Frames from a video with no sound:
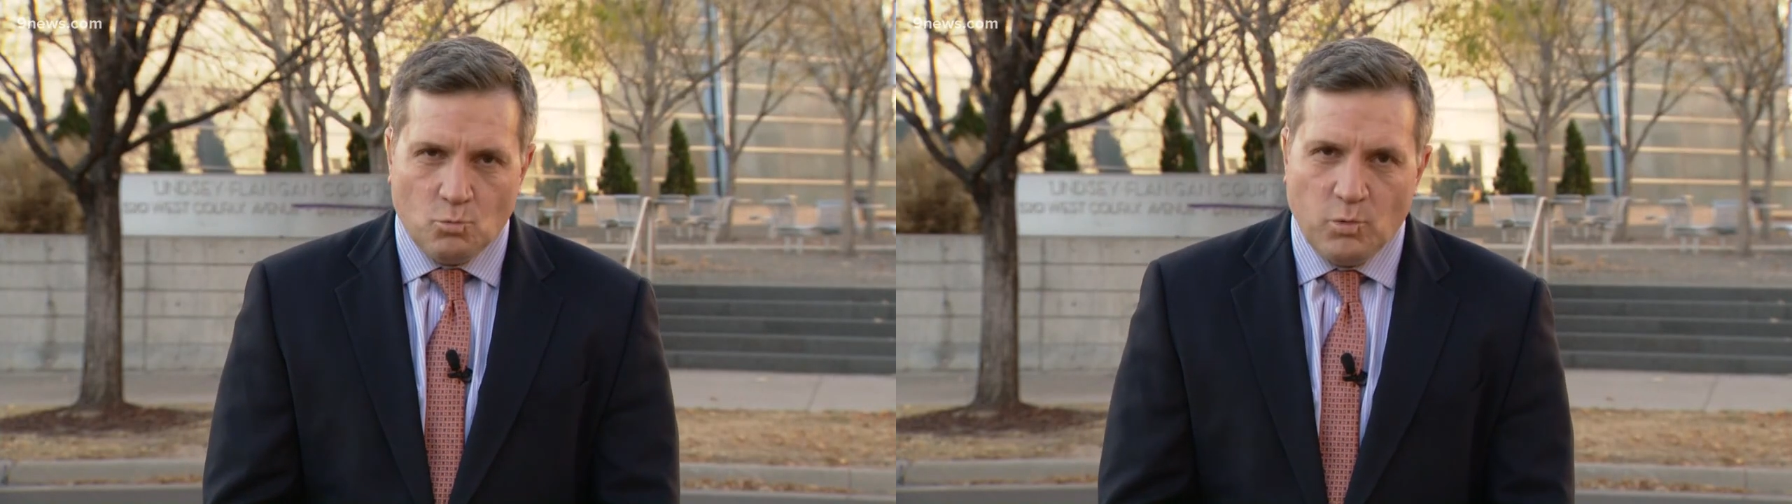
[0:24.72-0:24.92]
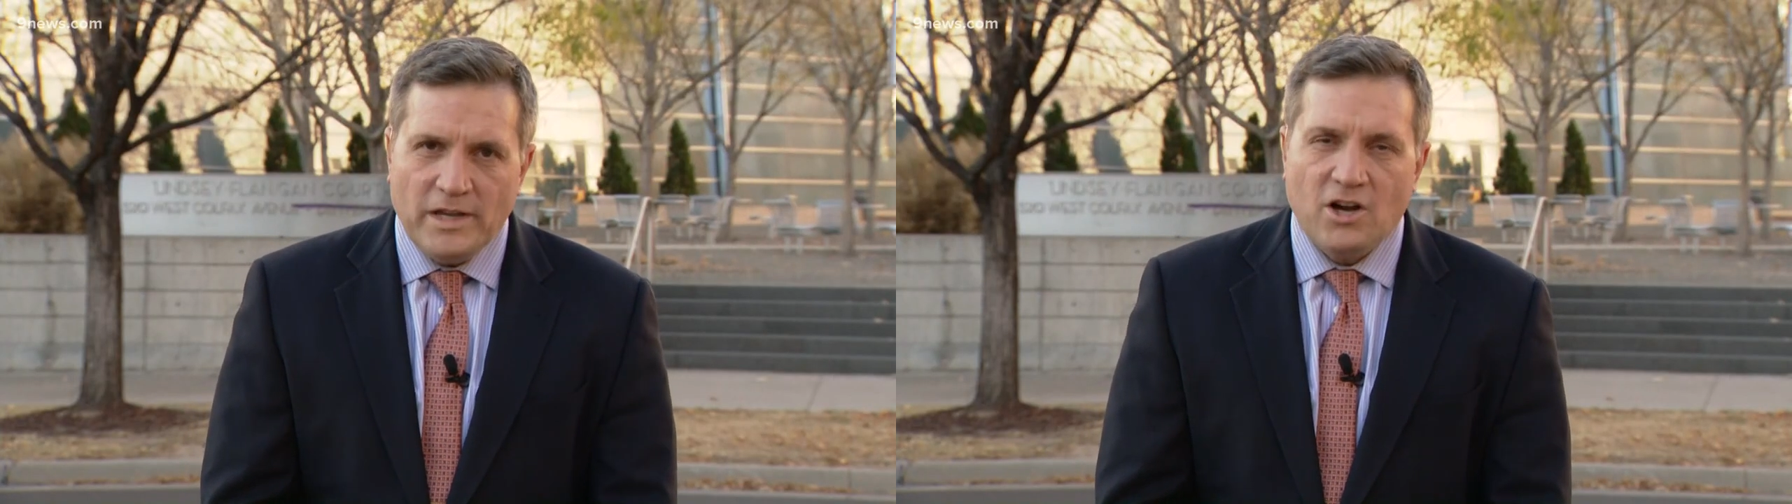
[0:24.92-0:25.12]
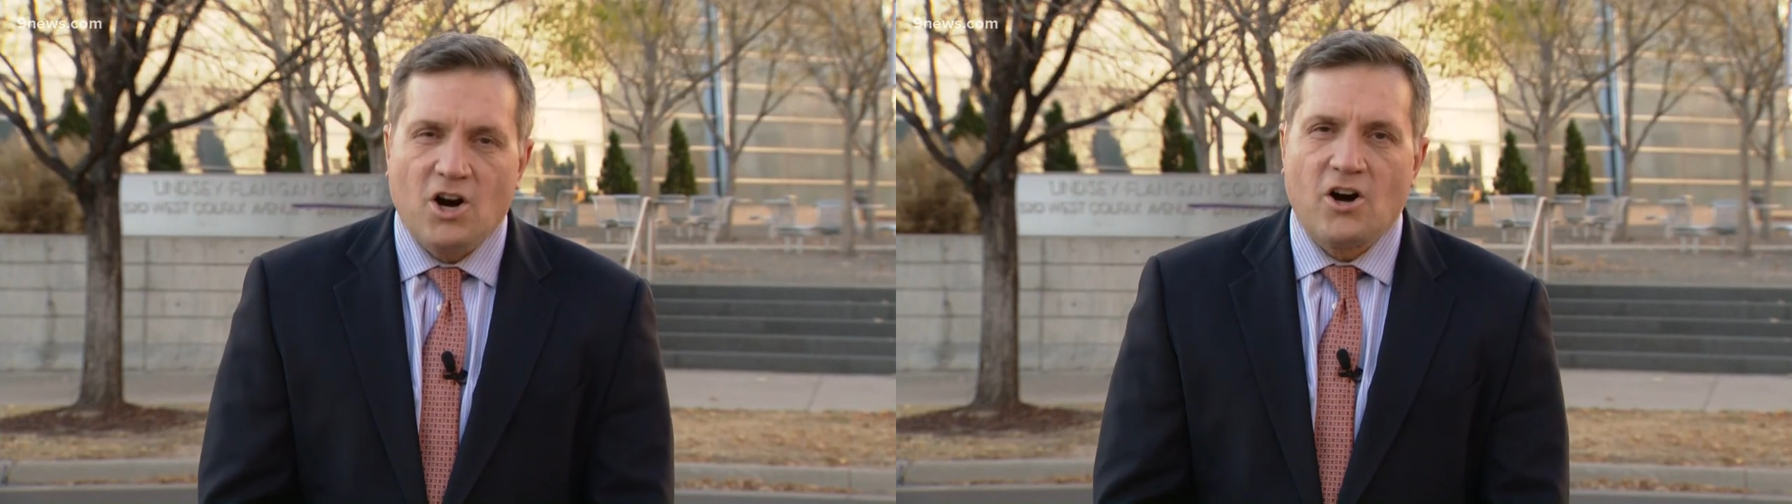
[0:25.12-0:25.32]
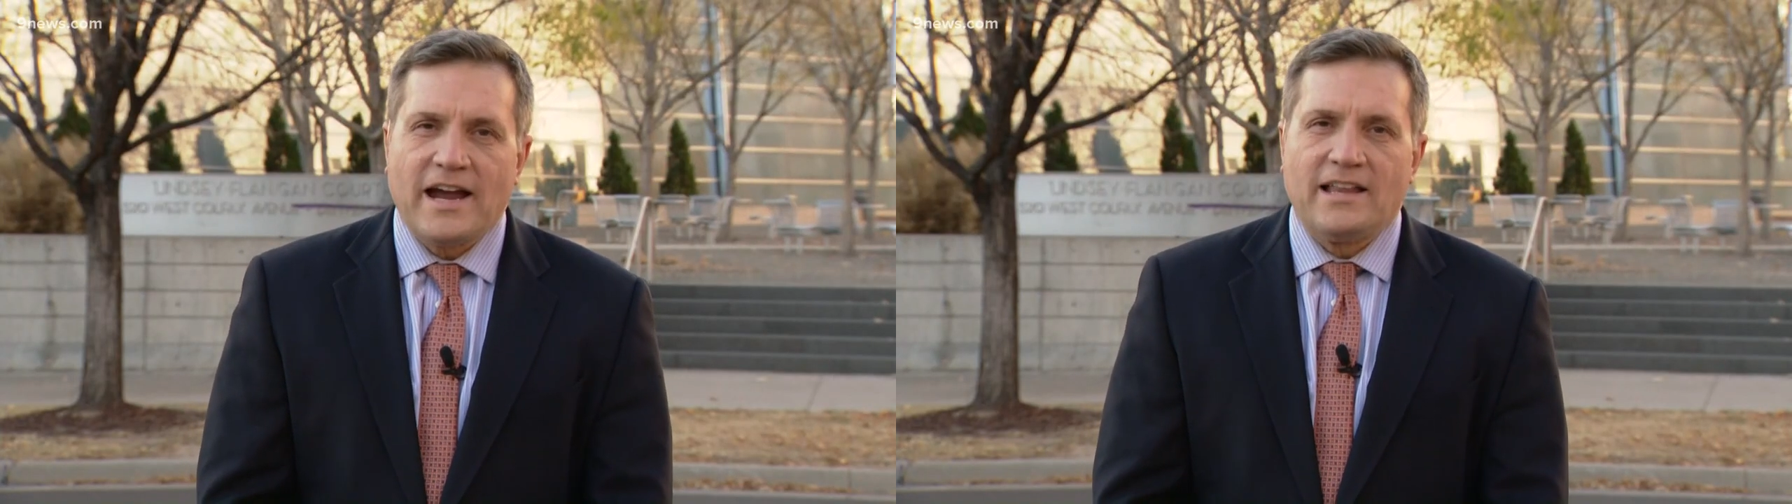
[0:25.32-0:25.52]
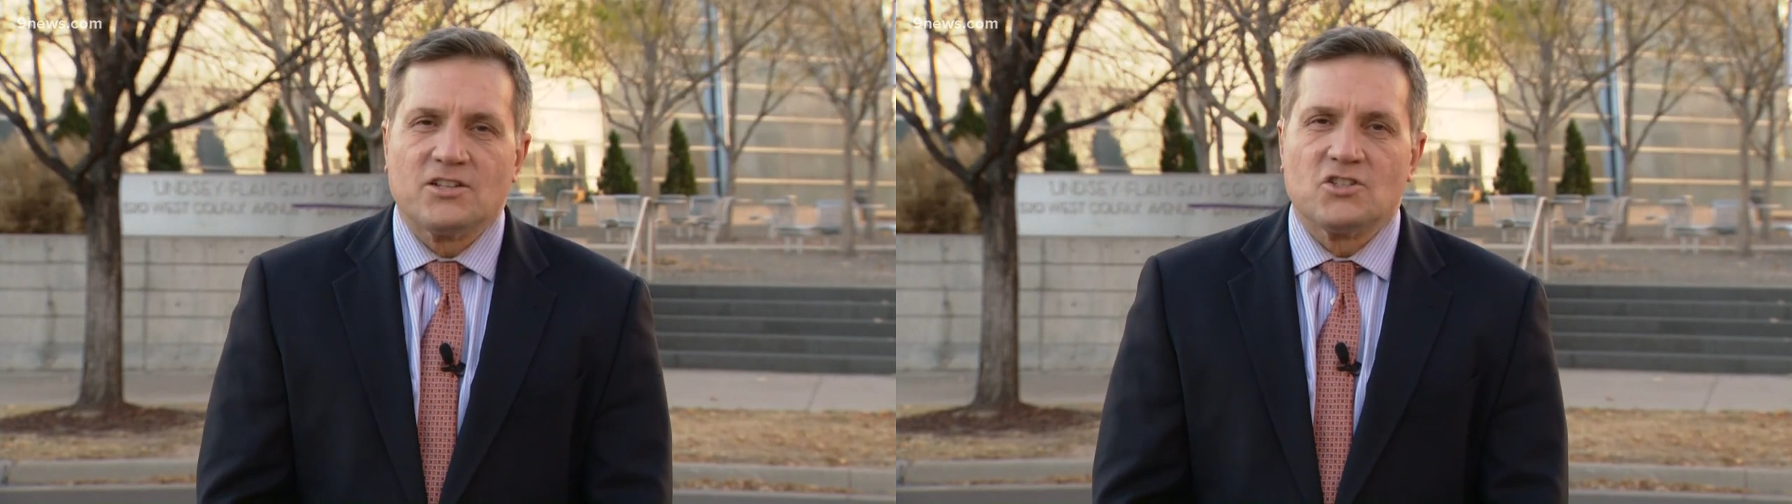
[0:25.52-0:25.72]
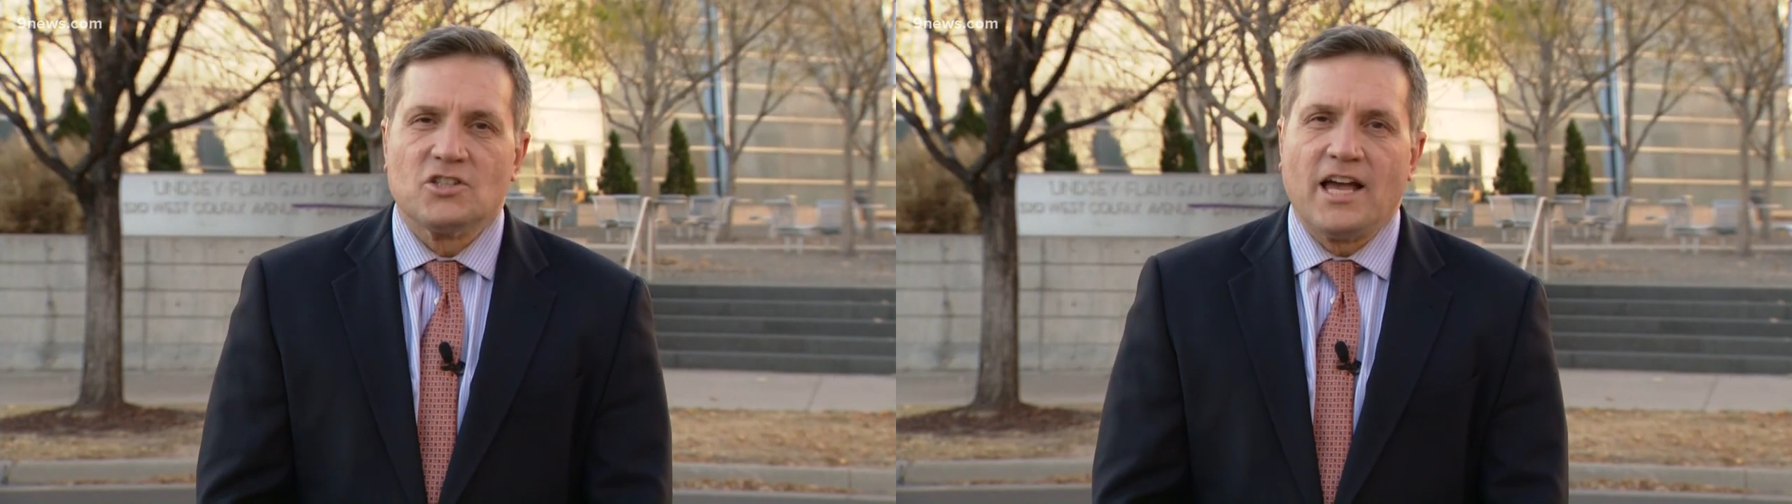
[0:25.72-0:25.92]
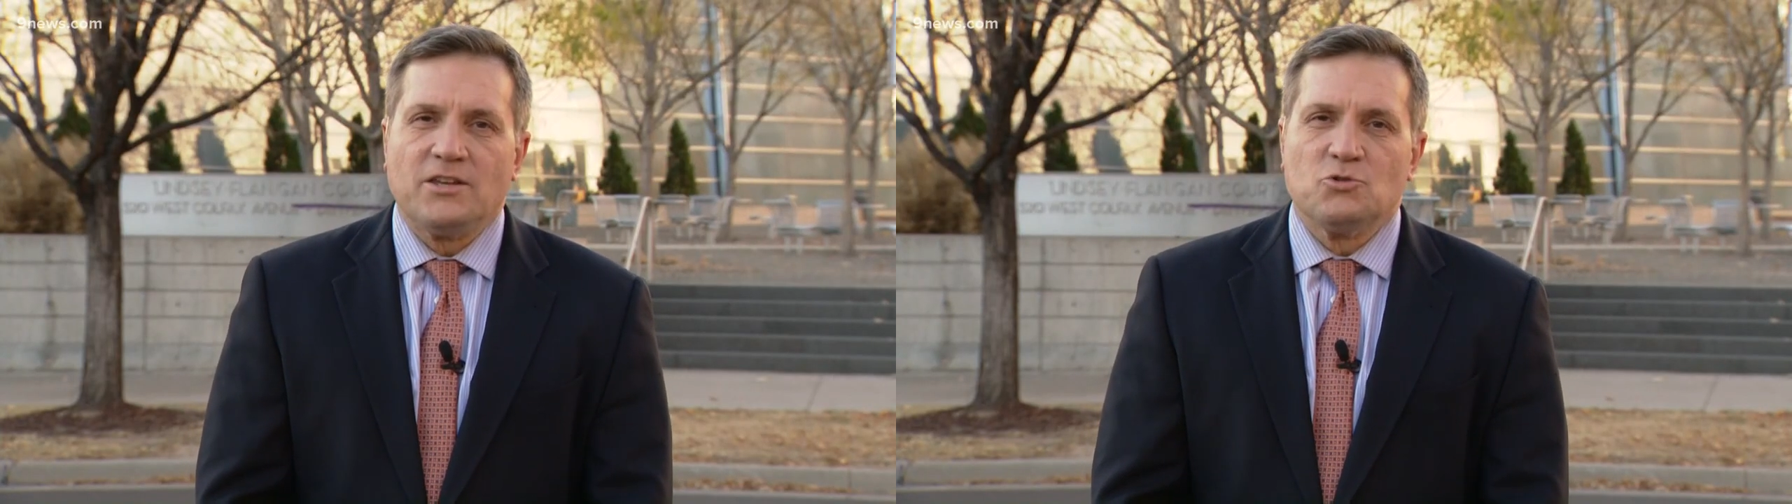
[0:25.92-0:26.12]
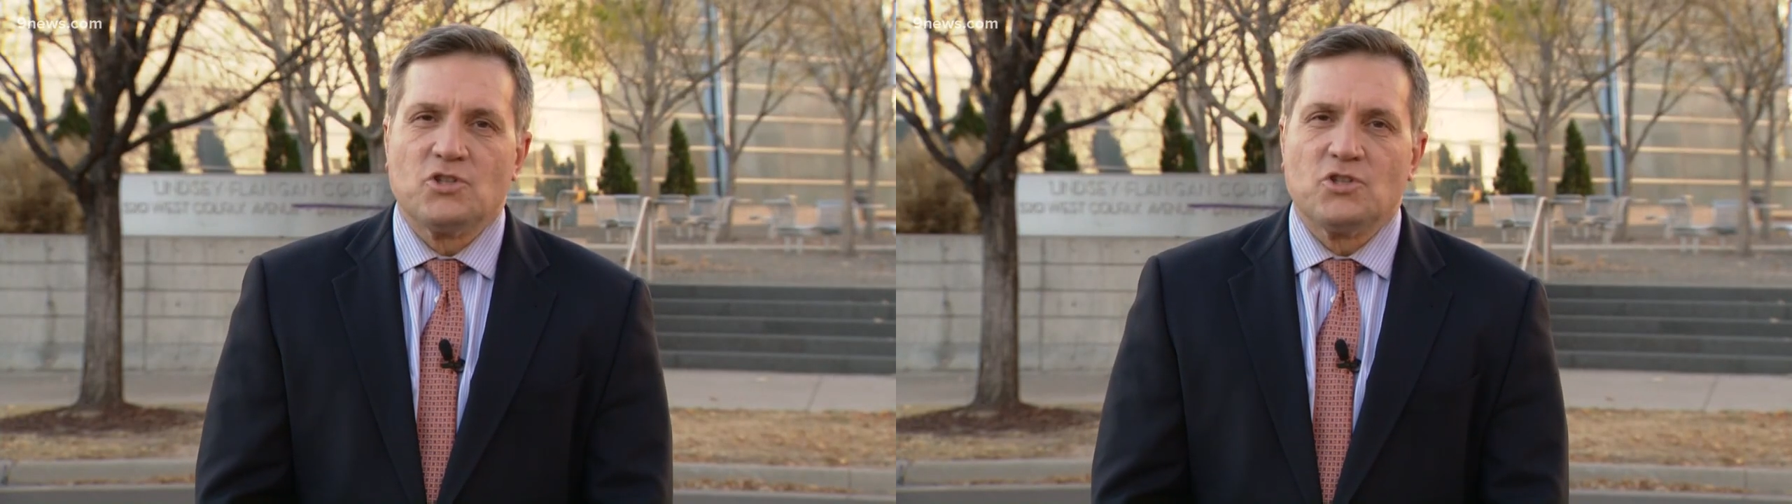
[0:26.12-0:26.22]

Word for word: We are, Alex, and like